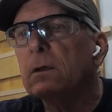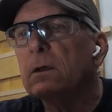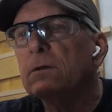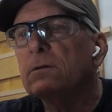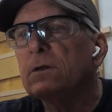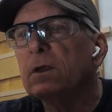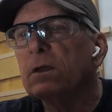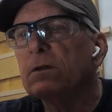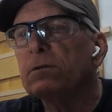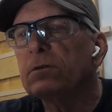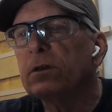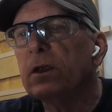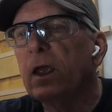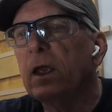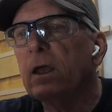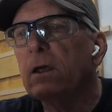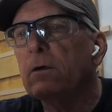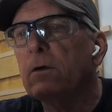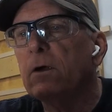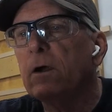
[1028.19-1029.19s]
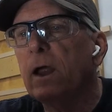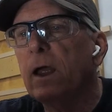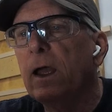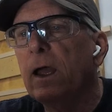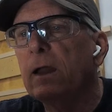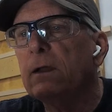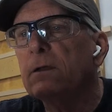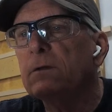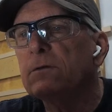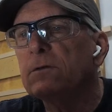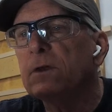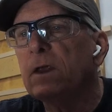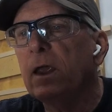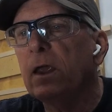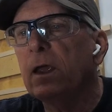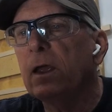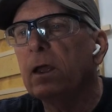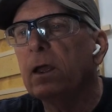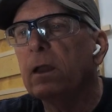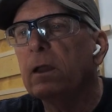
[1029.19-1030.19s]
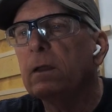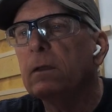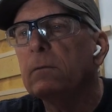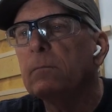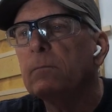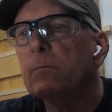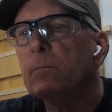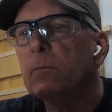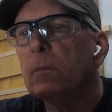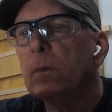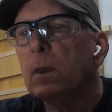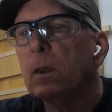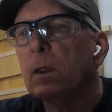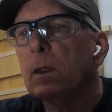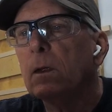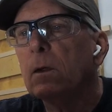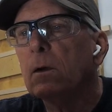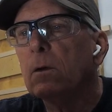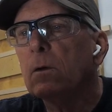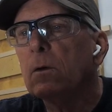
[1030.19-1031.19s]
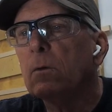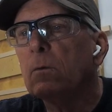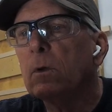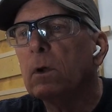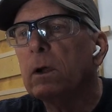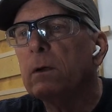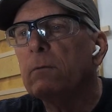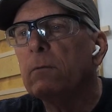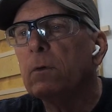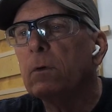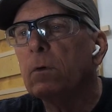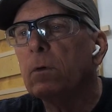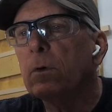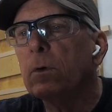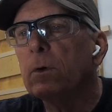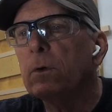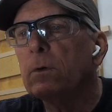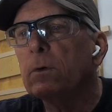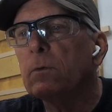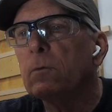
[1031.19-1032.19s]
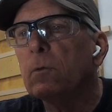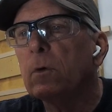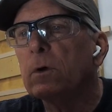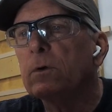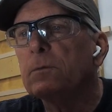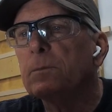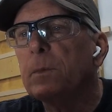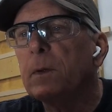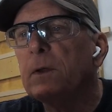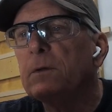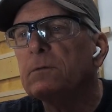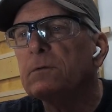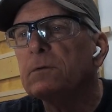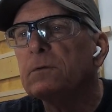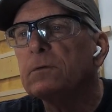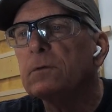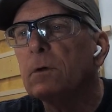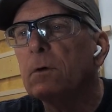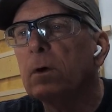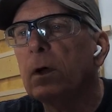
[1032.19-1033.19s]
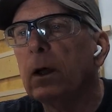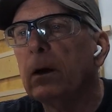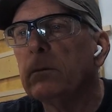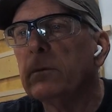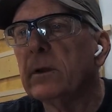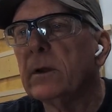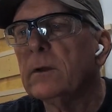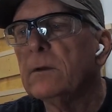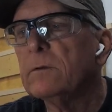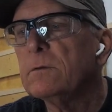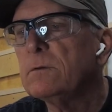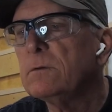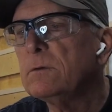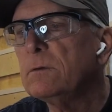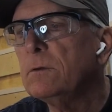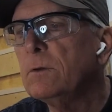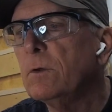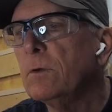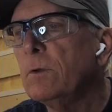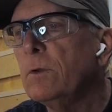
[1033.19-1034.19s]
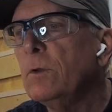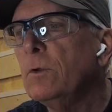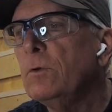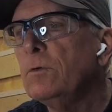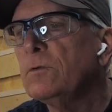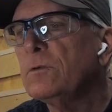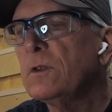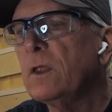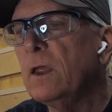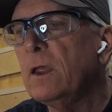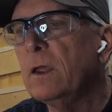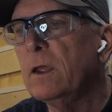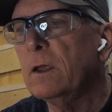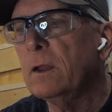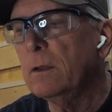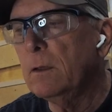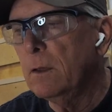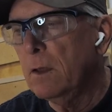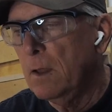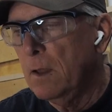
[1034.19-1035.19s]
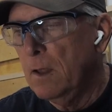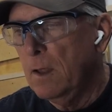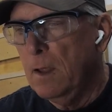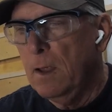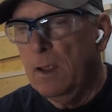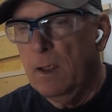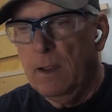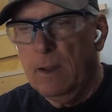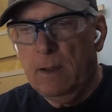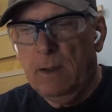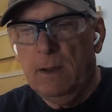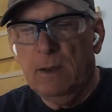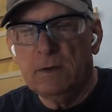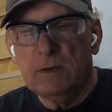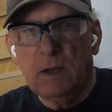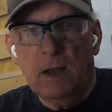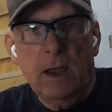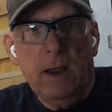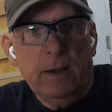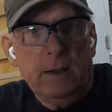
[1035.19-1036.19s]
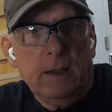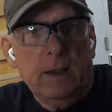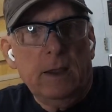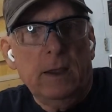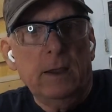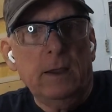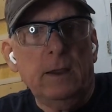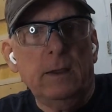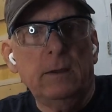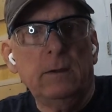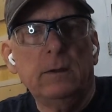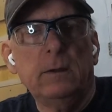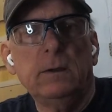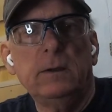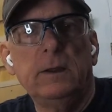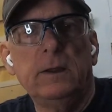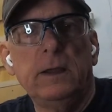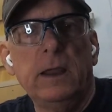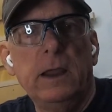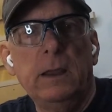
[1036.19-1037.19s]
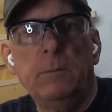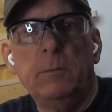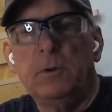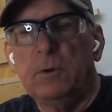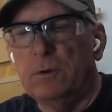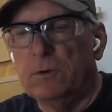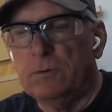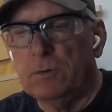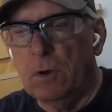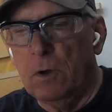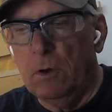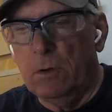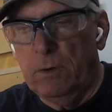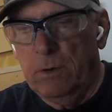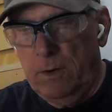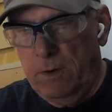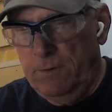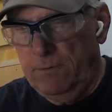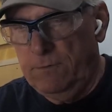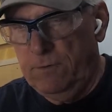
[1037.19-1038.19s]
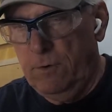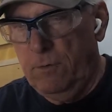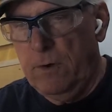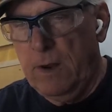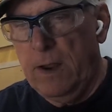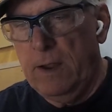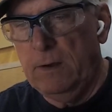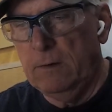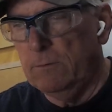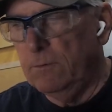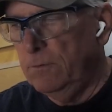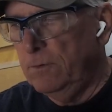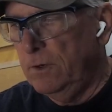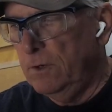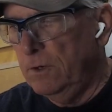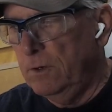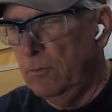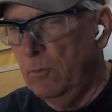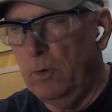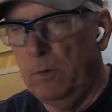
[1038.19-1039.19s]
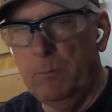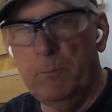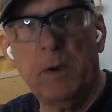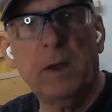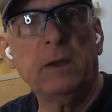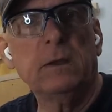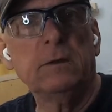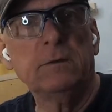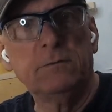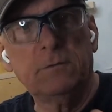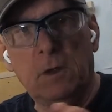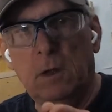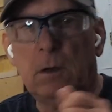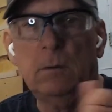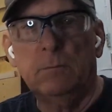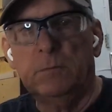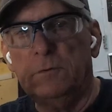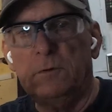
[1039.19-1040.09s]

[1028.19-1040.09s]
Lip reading: It says scan or add to scan or whatever, or workspaces. So I'm going to do a new scan. It's like a game controller. There's two handles here with buttons on them.